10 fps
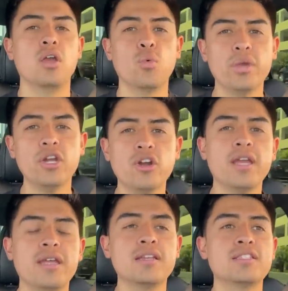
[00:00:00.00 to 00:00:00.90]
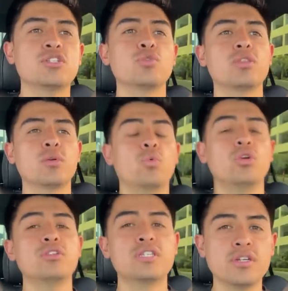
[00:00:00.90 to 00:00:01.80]
We are headed to the
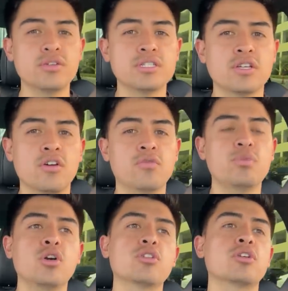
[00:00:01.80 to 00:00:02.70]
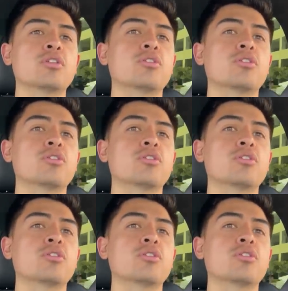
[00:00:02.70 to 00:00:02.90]
World Series of Poker